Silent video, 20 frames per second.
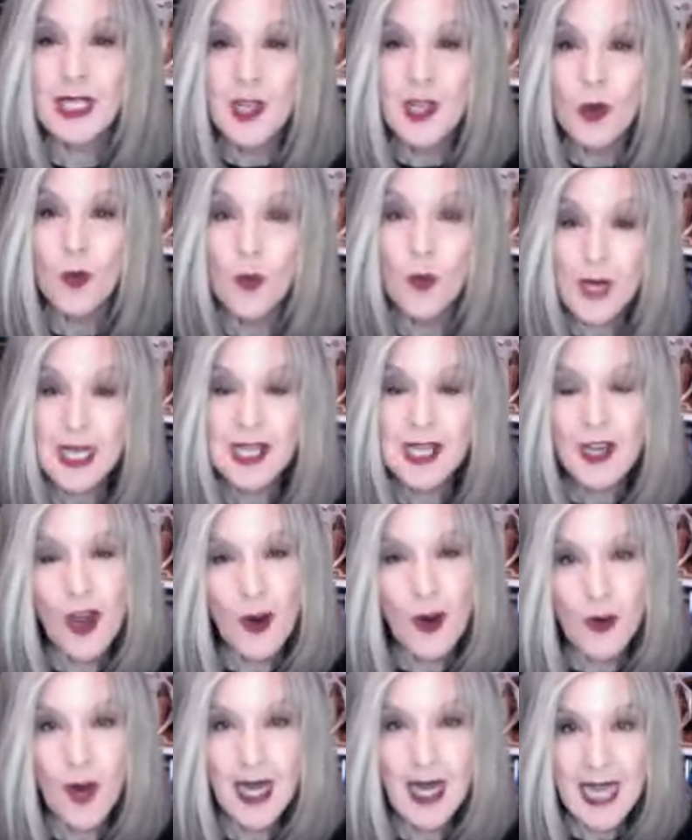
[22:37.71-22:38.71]
We know
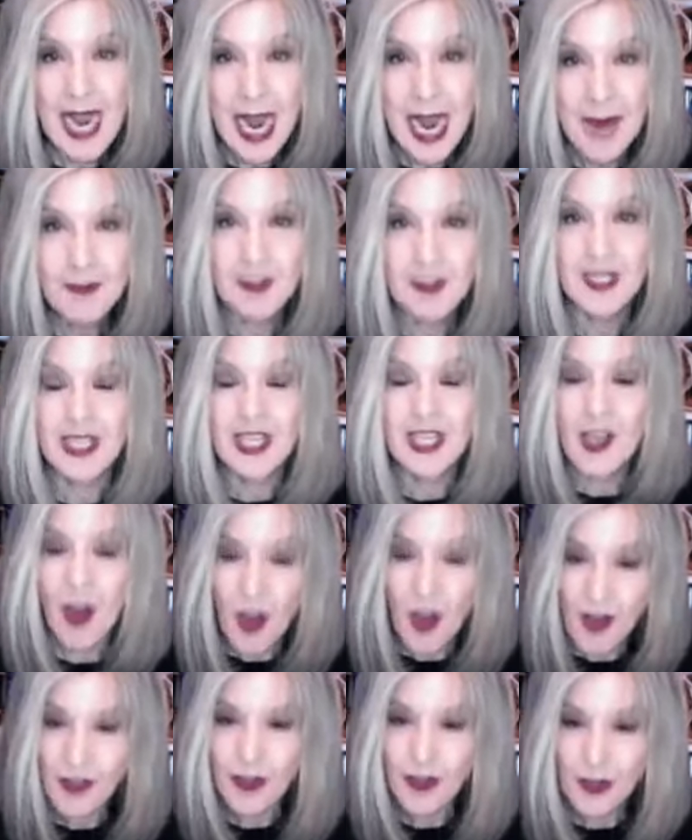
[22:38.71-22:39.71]
what happened. The
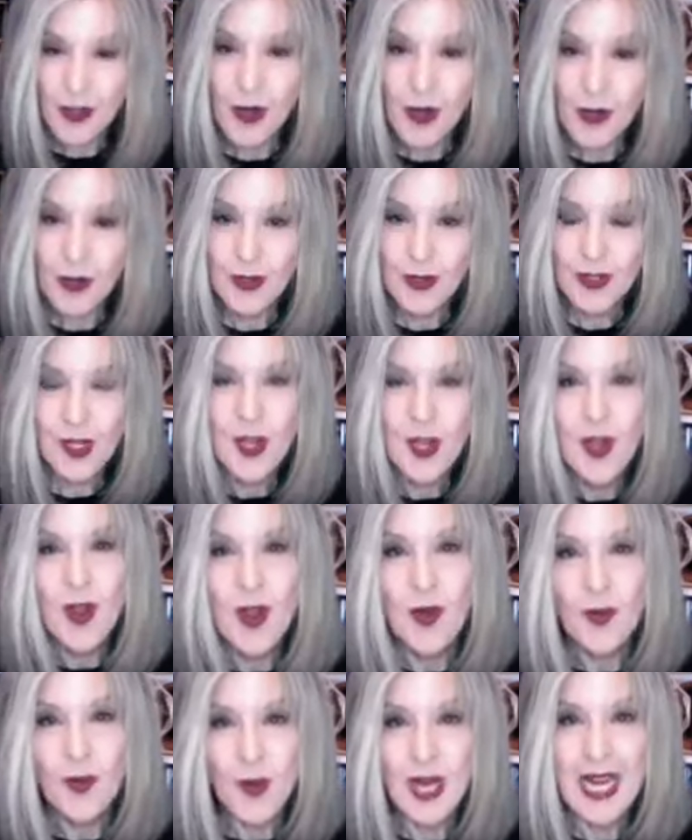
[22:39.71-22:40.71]
author knows
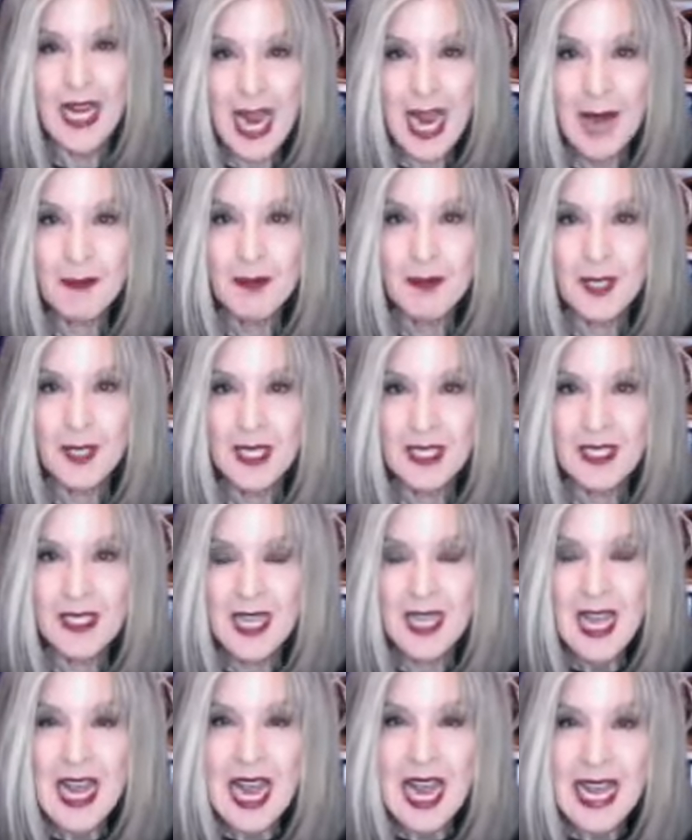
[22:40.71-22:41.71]
what happened,
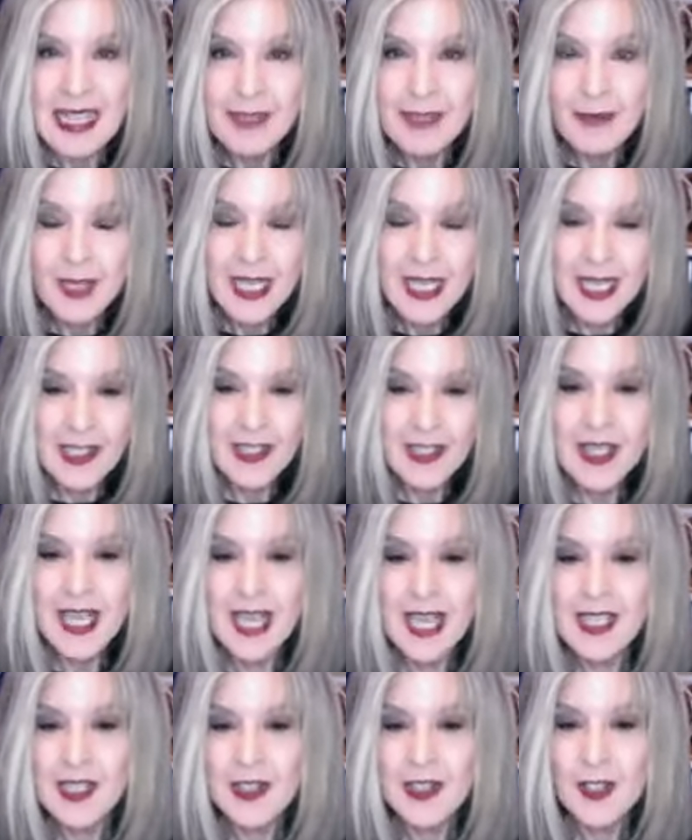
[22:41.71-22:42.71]
and we can
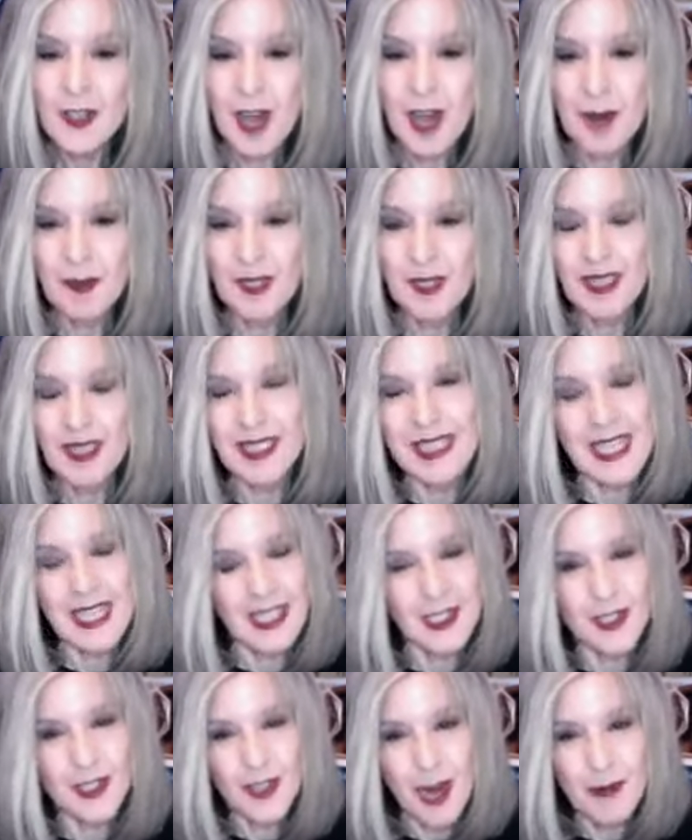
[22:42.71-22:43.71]
then
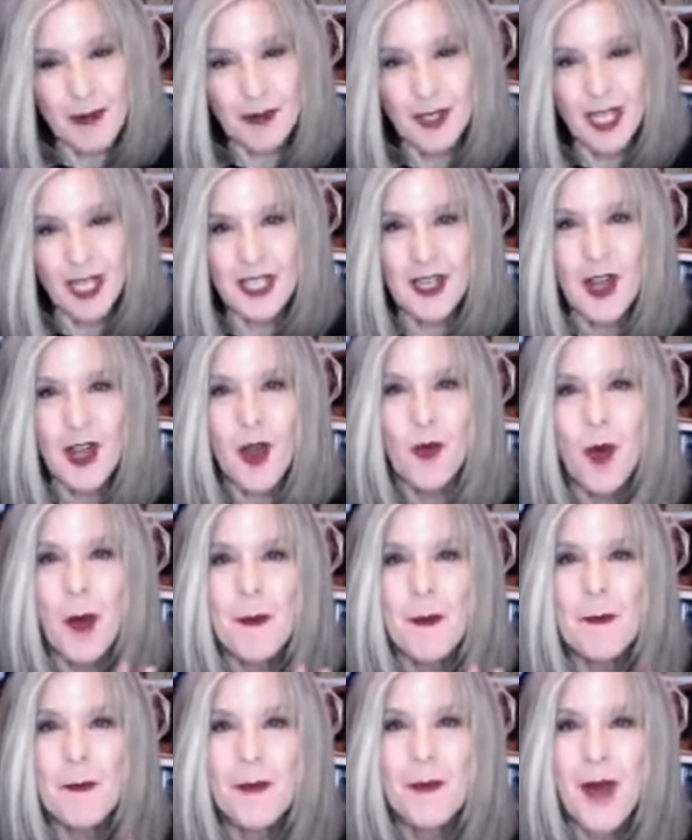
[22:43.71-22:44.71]
extrapolate what
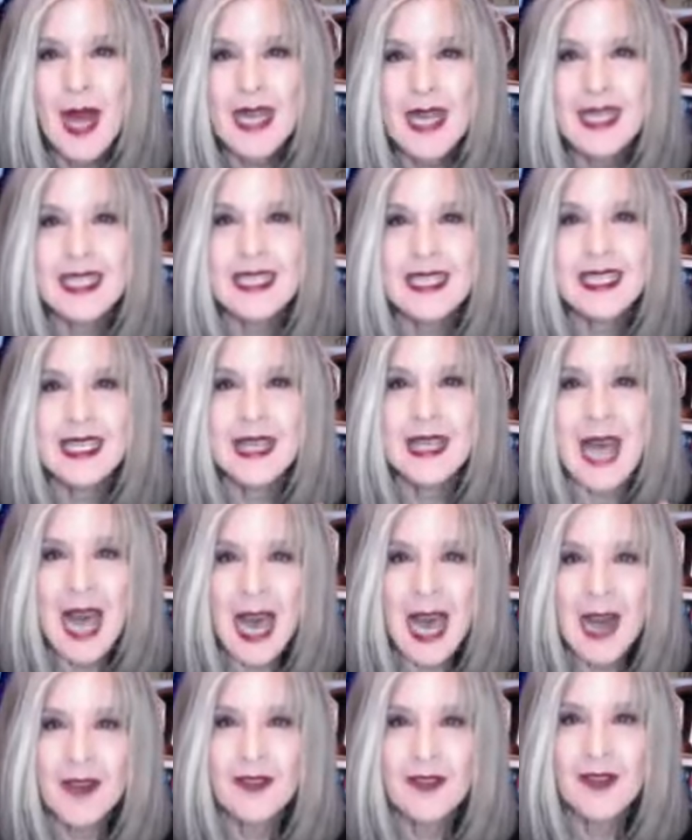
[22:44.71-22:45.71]
might
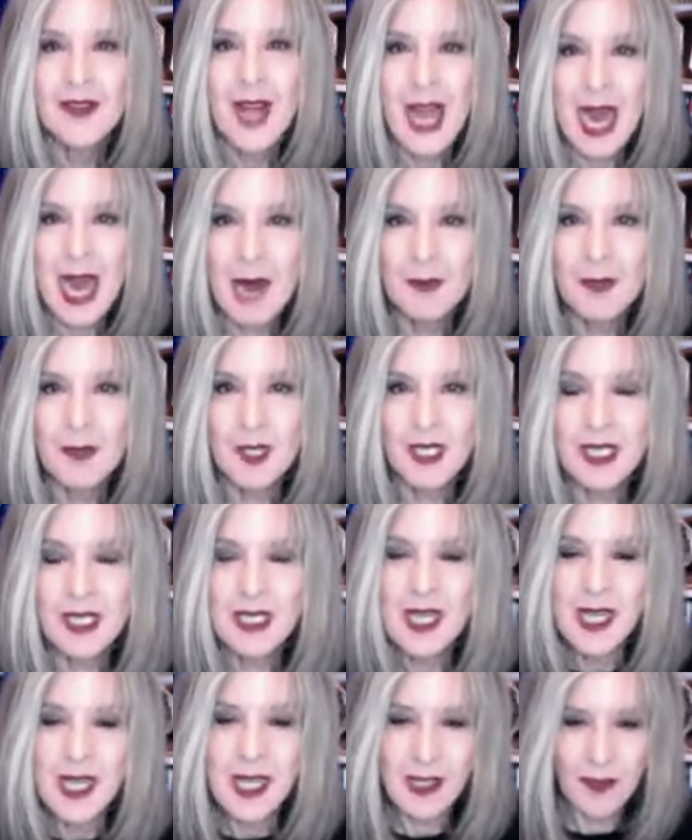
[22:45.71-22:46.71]
have happened
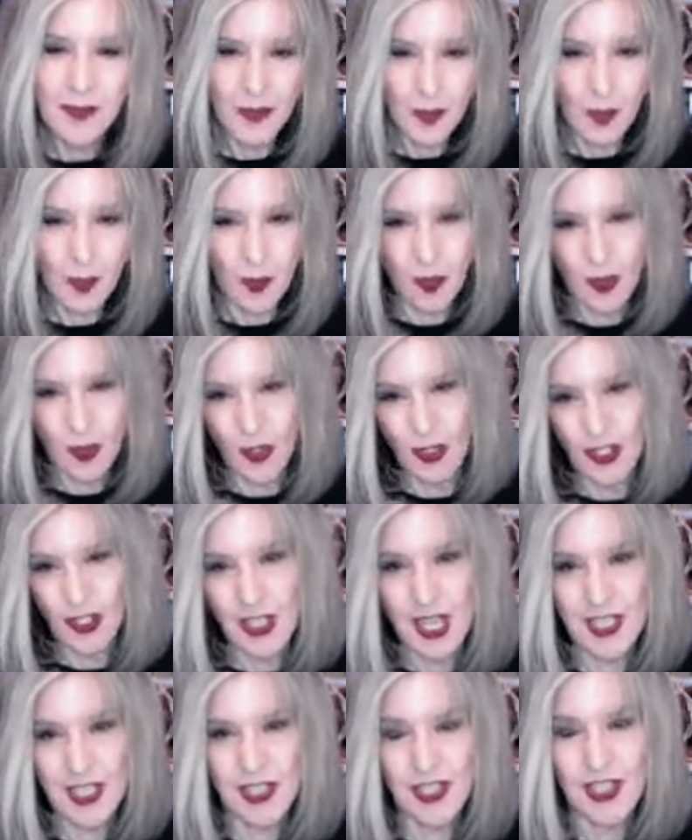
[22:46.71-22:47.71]
if the world
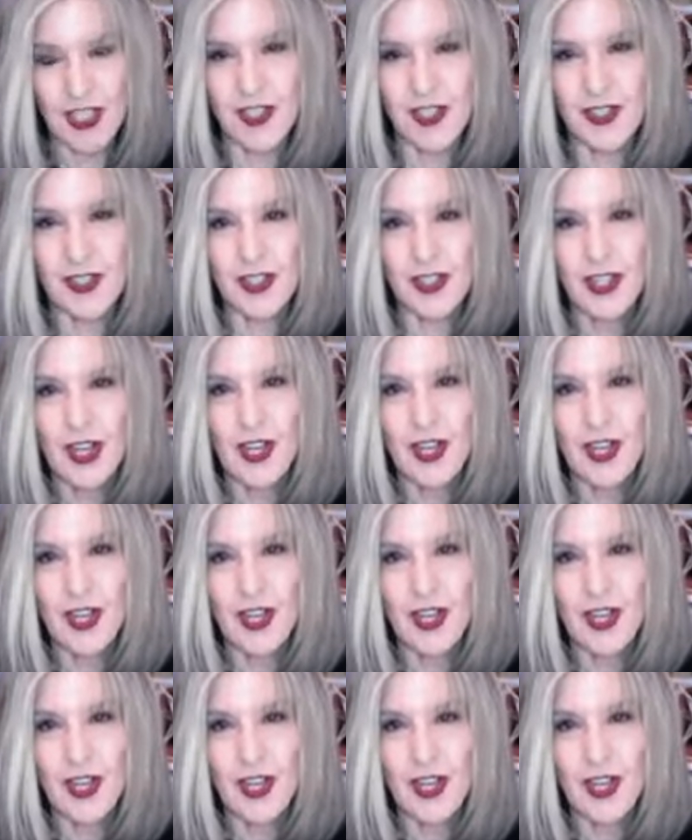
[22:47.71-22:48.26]
had just